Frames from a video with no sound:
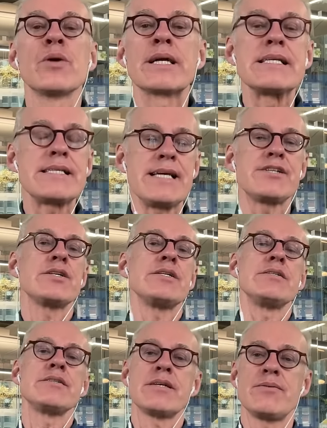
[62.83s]

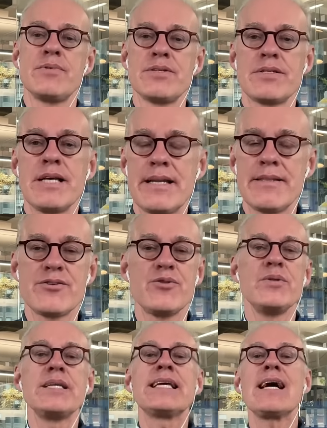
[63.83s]
organizations, I was head of the
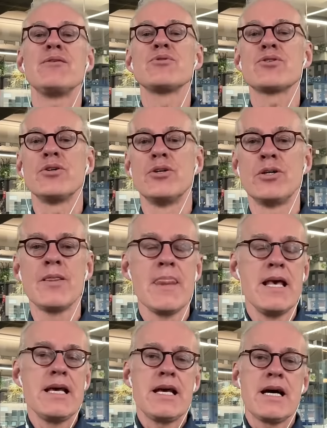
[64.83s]
student council,
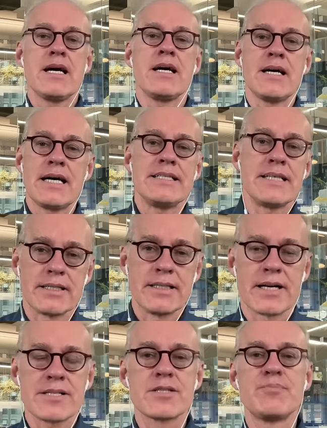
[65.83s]
uh, I did a
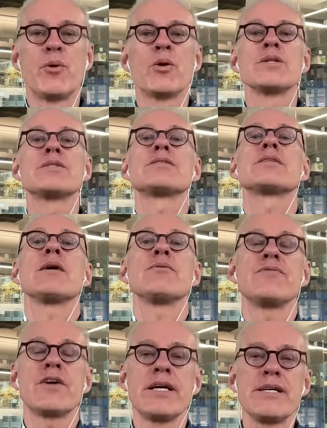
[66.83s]
lot of sports. I was
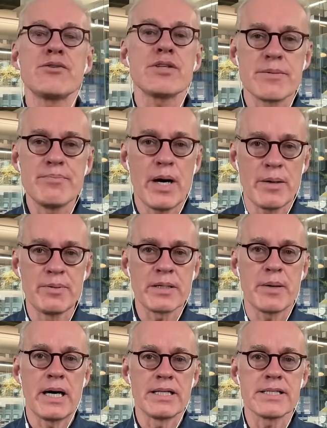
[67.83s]
very interested in public
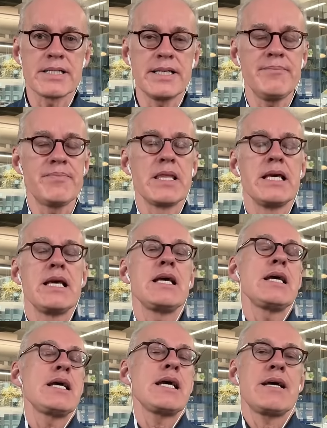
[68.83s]
policy.
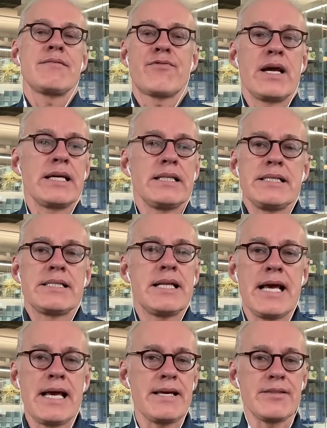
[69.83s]
And frankly,
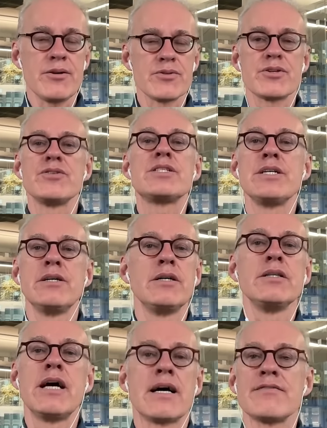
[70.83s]
today, those are still a
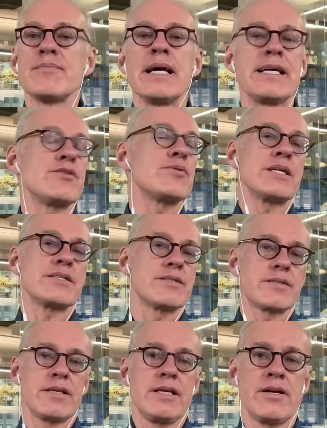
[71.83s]
lot of my interests.
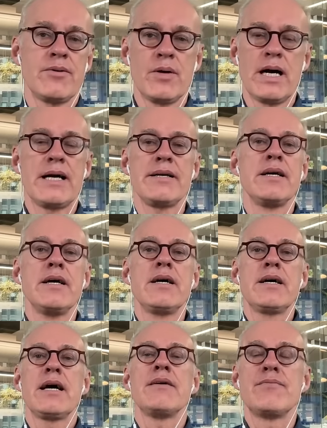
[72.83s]
You know, I
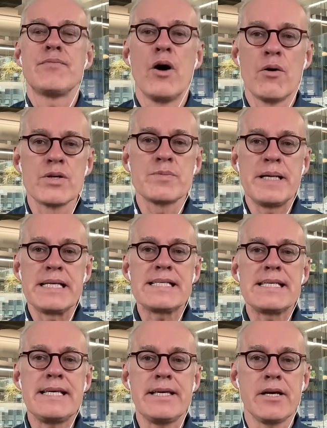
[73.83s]
have always been a
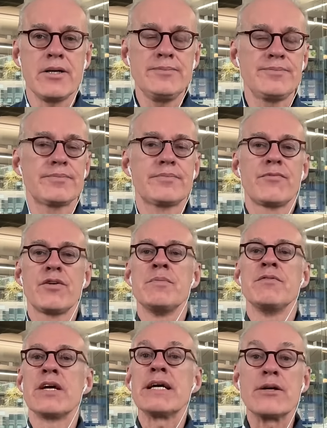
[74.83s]
CEO from a
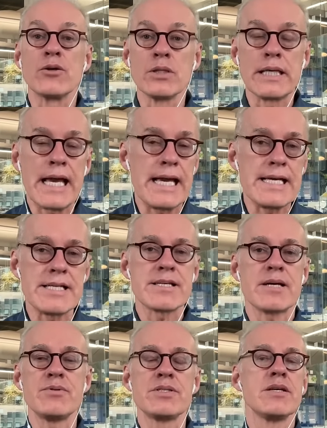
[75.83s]
very early age.
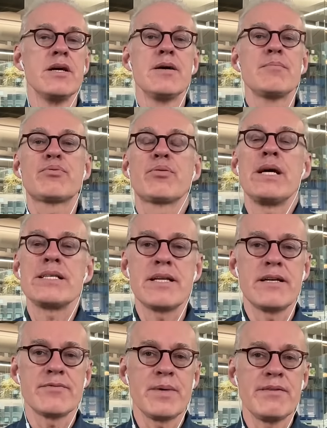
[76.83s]
I was
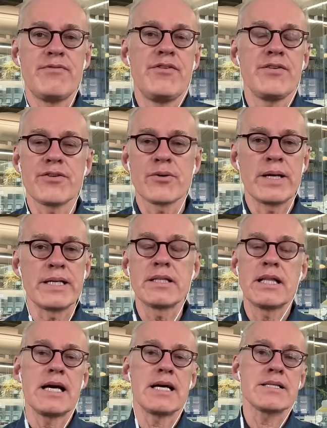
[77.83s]
president of my fifth grade
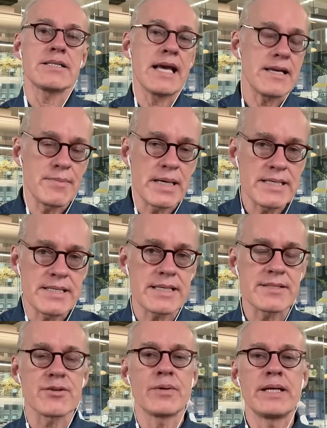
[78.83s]
class and my
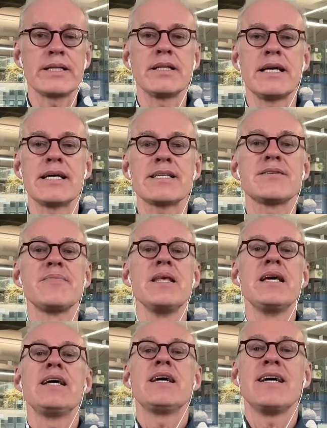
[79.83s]
sixth grade class.
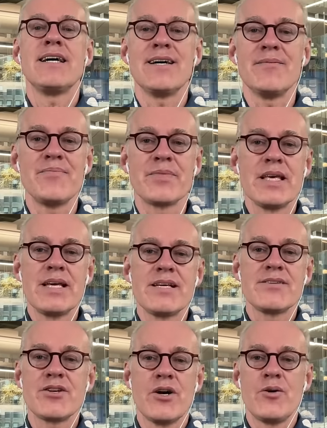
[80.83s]
Um,
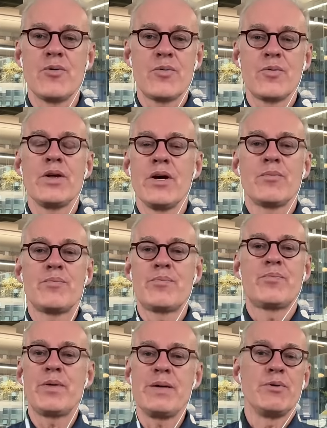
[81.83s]
so, you know,
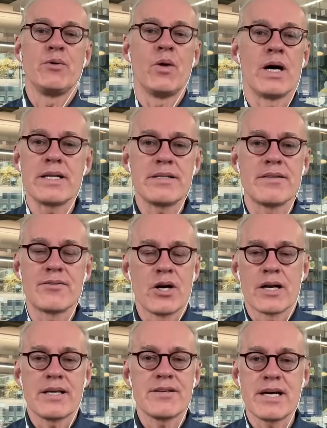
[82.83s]
people wanted, thought
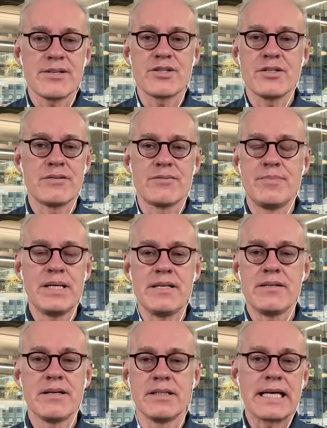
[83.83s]
I, I should
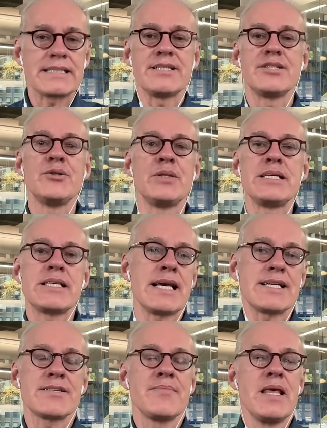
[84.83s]
be elected to do these
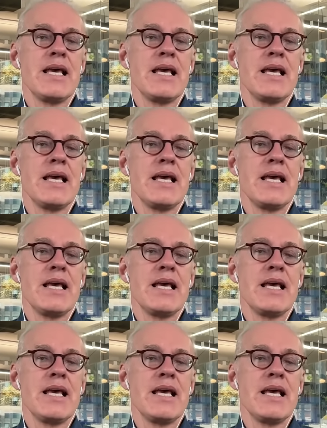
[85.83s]
things.